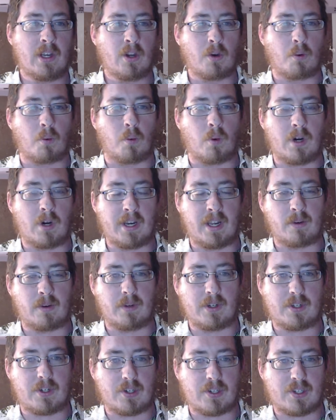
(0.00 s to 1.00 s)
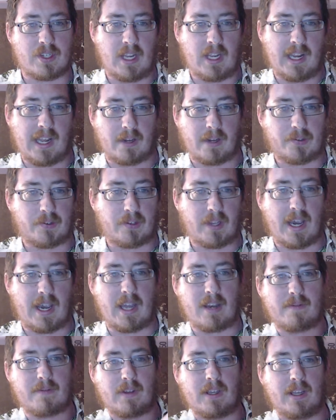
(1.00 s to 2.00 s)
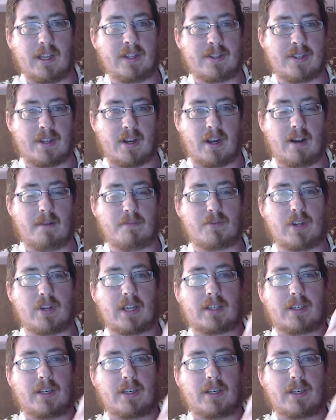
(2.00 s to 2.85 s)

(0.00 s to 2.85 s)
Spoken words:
One in which you're standing outside of it, it's an object,